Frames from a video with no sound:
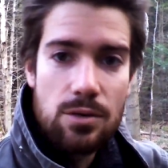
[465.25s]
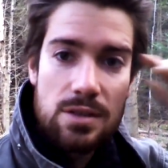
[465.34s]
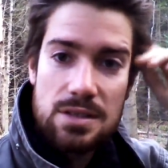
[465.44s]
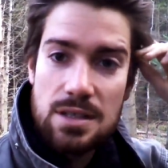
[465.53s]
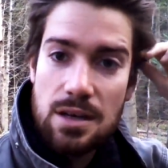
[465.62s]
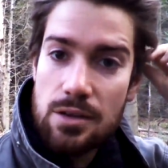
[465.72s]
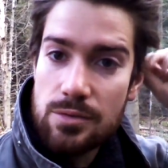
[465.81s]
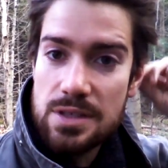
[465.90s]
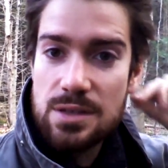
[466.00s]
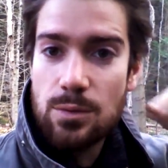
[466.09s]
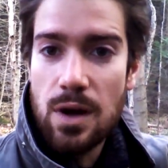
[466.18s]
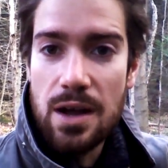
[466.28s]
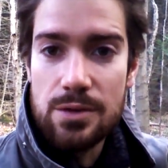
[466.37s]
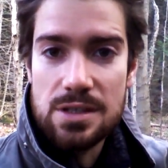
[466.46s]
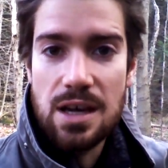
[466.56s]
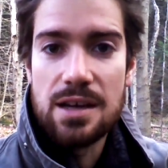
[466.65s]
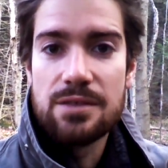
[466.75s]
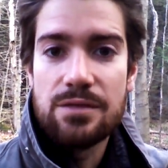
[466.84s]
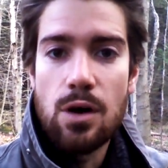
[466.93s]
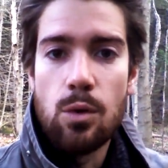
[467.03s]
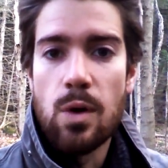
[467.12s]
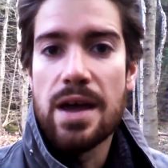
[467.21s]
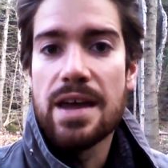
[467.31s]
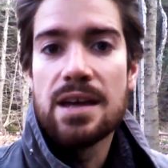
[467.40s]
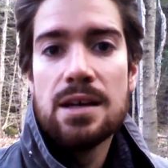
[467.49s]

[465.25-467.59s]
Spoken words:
This is another reason why I was kind of away